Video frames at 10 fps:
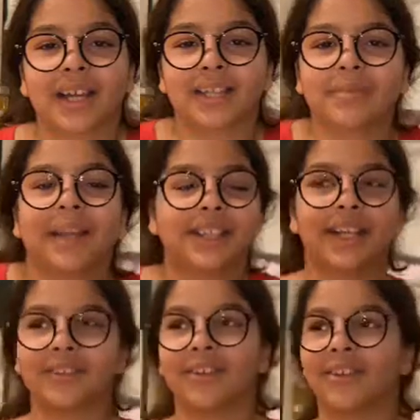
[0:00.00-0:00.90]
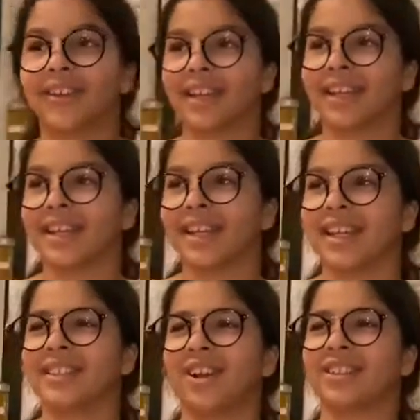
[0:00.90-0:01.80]
my channel
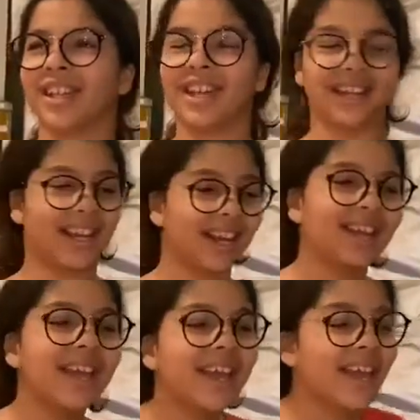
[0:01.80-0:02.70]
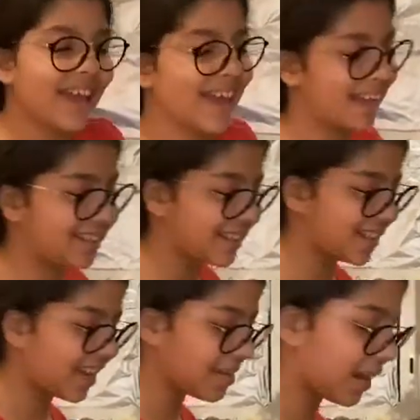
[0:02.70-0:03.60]
Ogindi.Hanan and
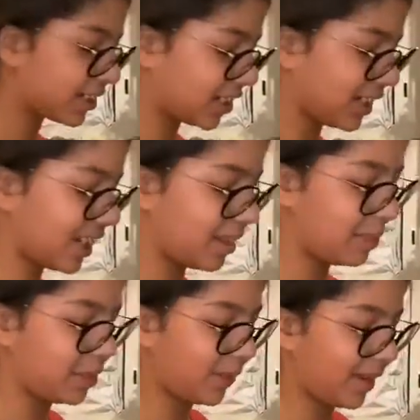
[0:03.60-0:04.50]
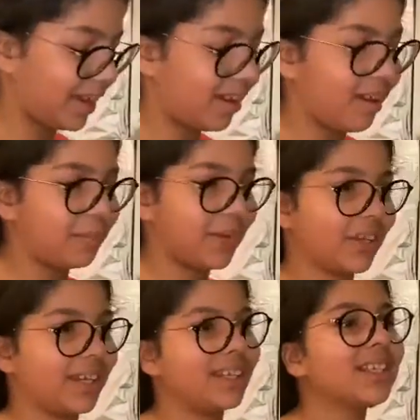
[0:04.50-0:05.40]
today I'm actually going to be doing um, cookies